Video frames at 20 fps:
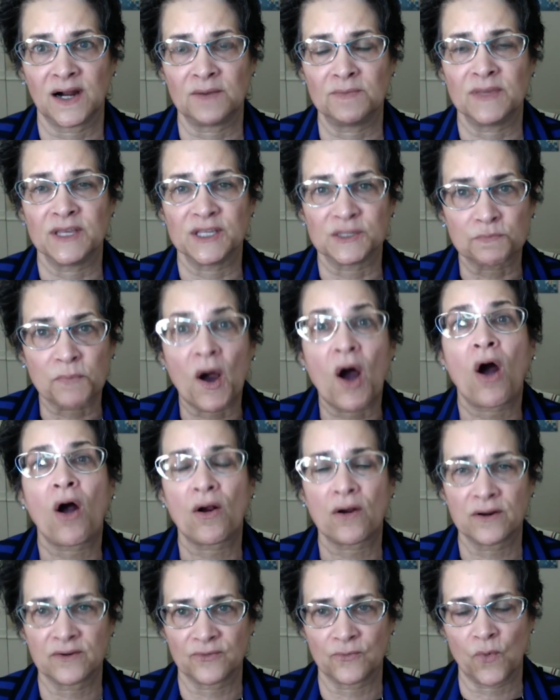is
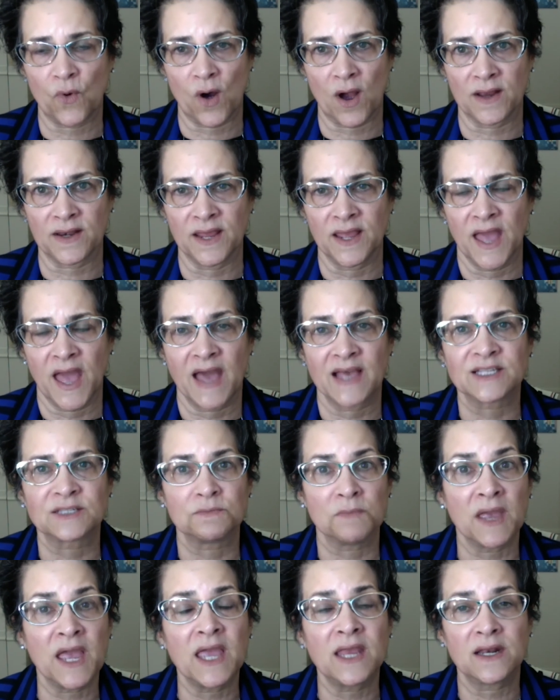part of what has
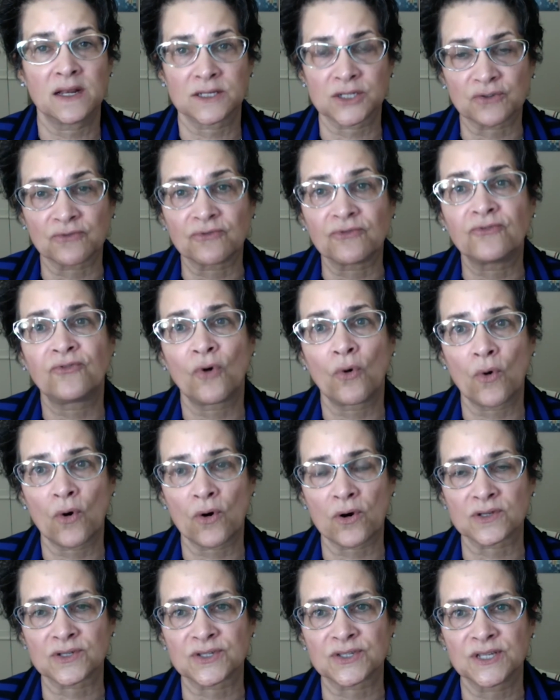made us a
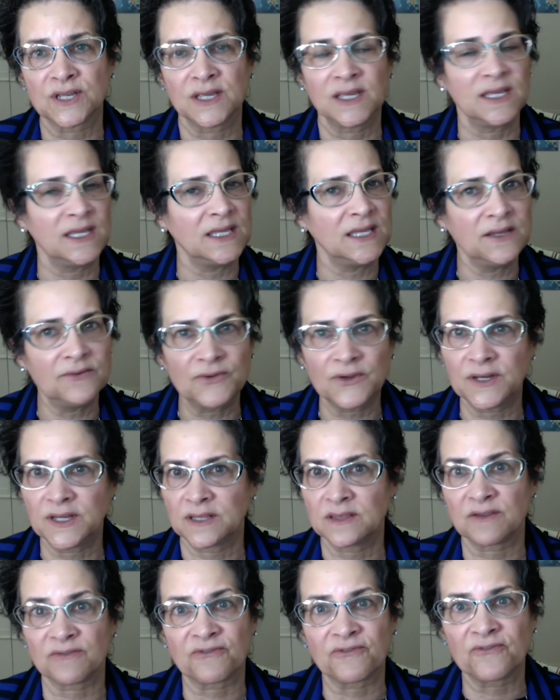force, even
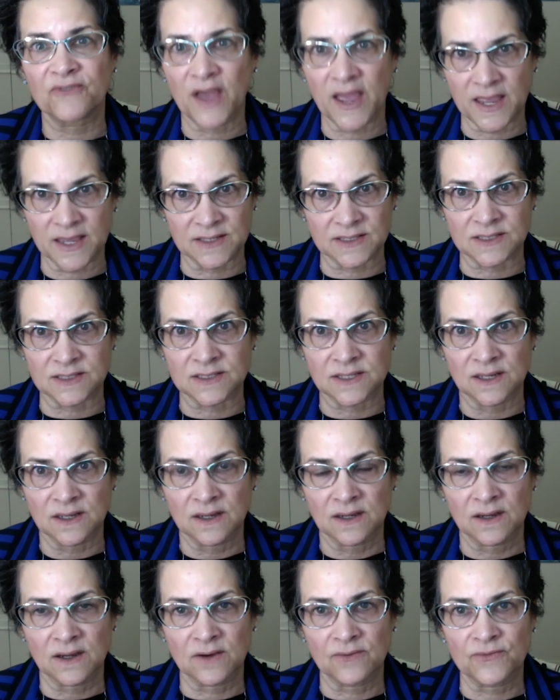in the face
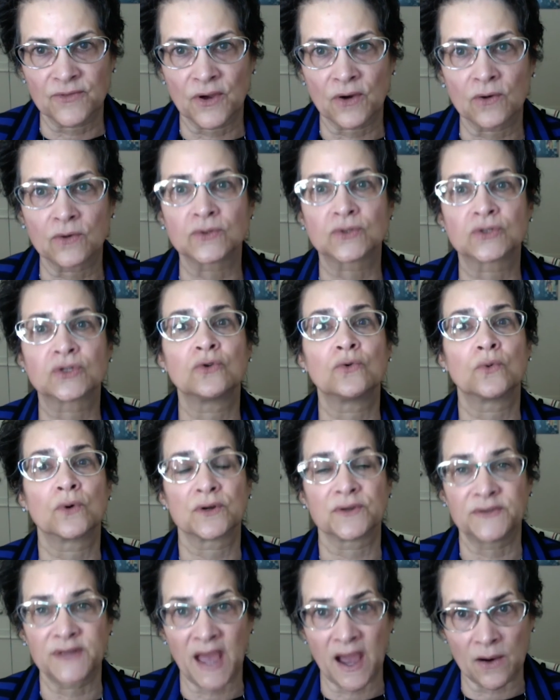of those who
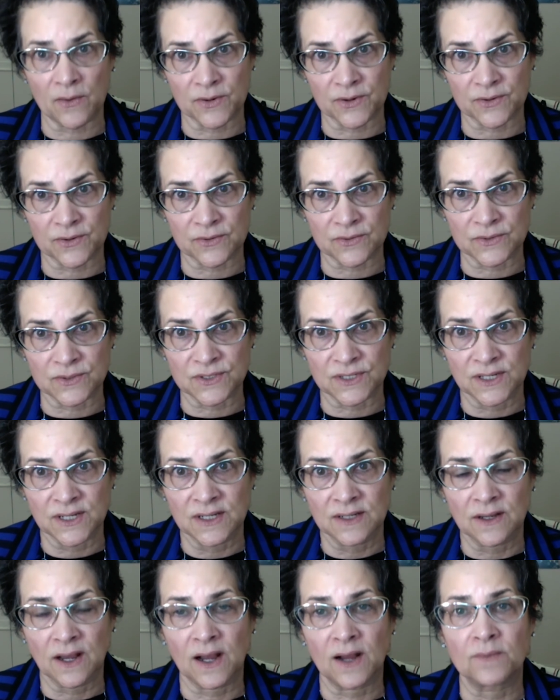were doubters,
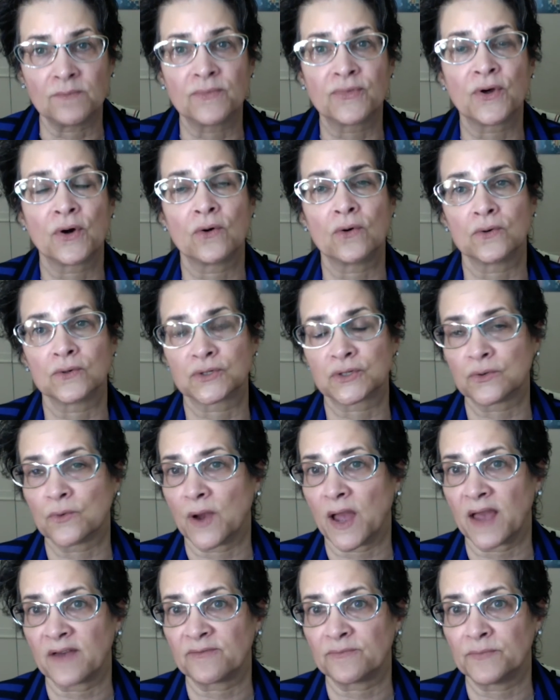those who
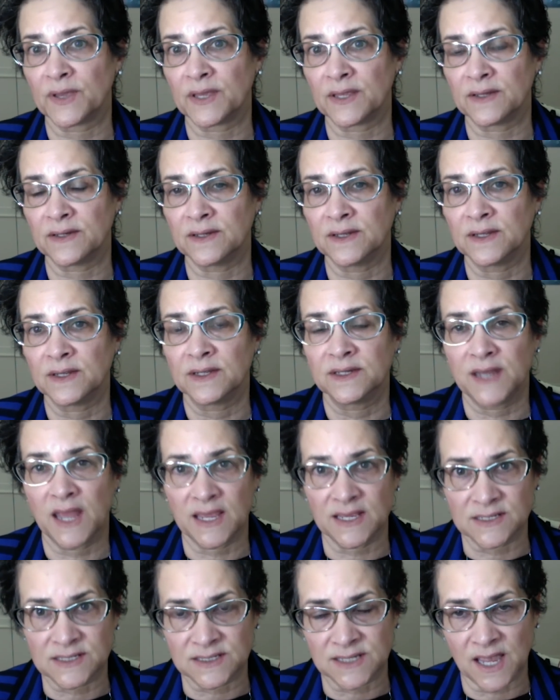have been
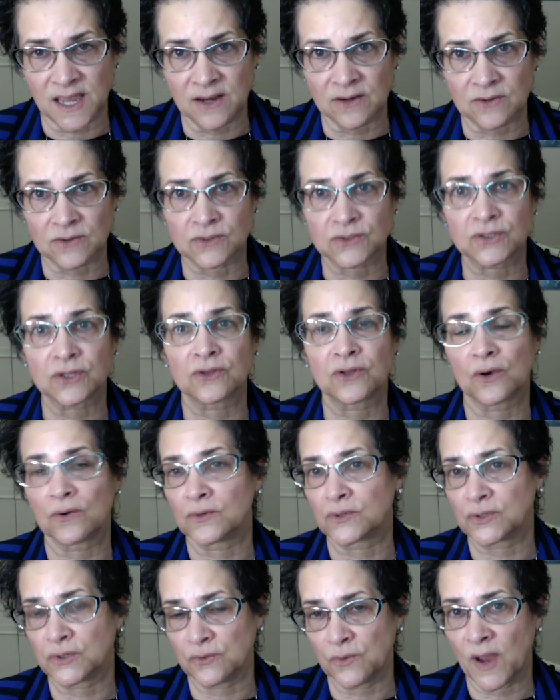naysayers,
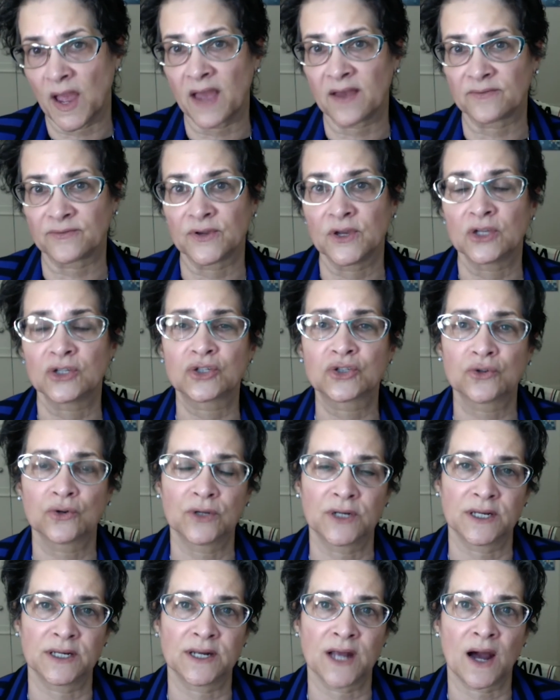those who have
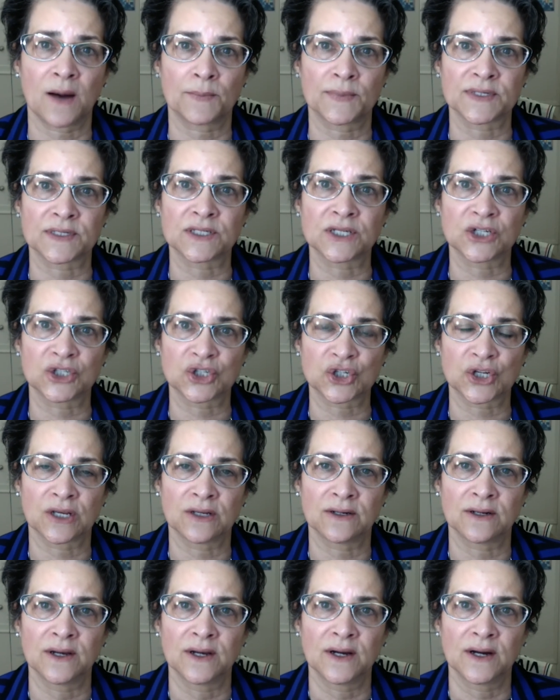stood in
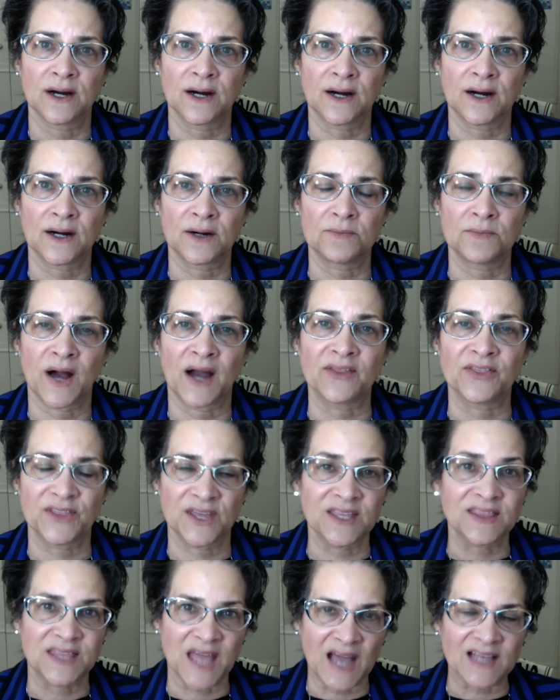opposition. I
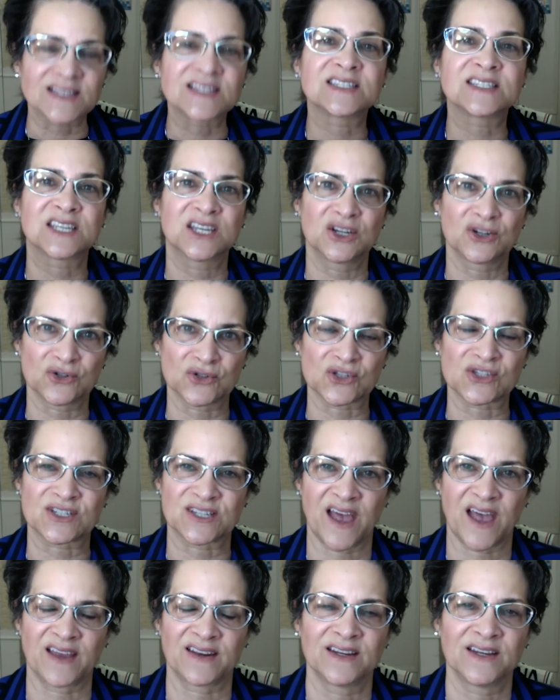think that skill
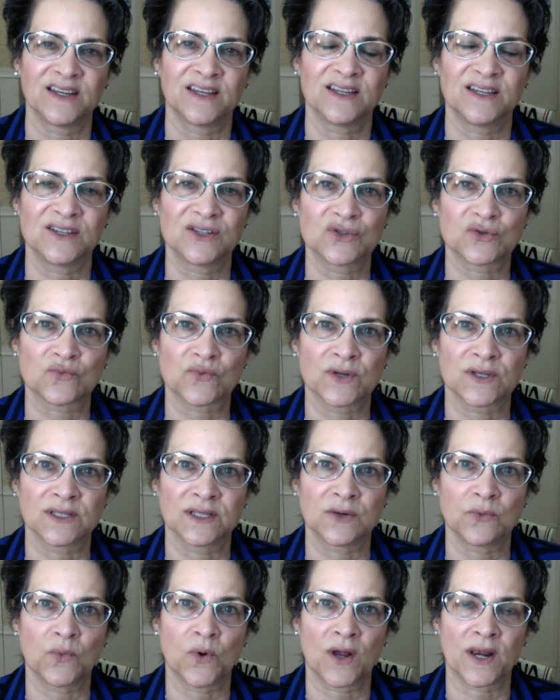set is
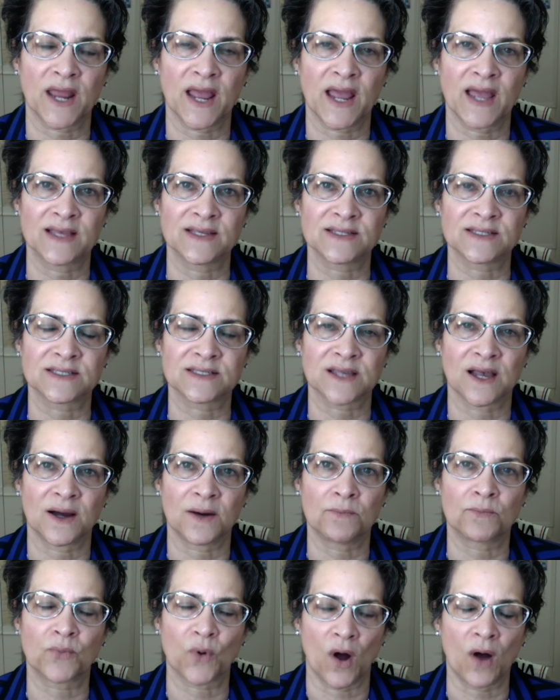really what has
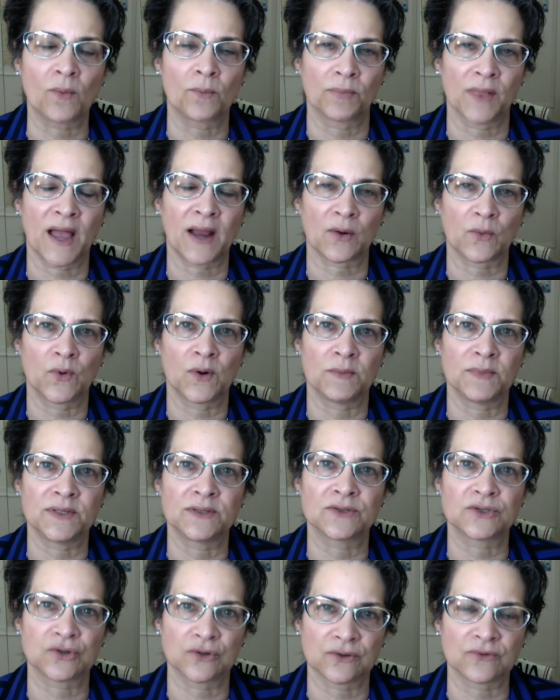brought Black women
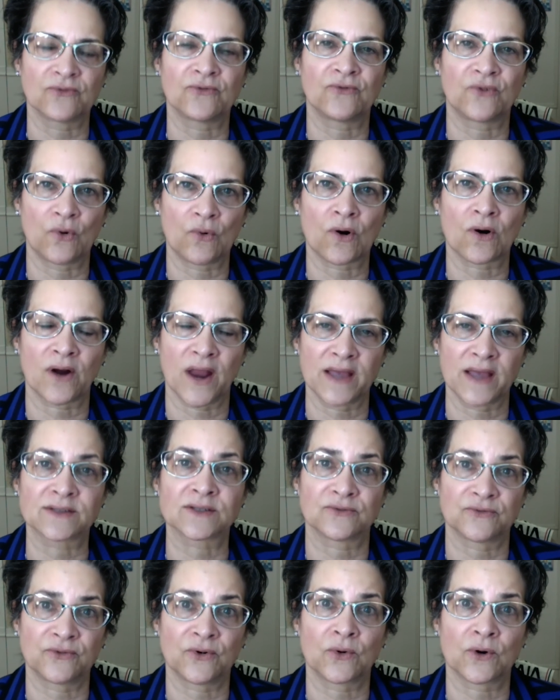to the fore as
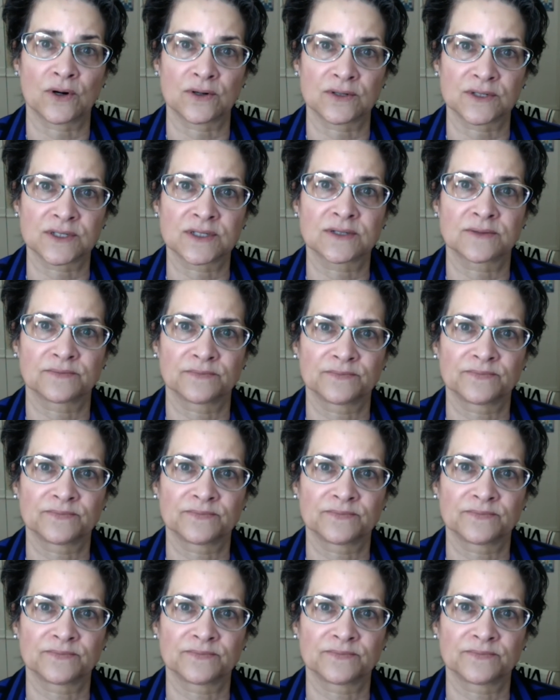a force.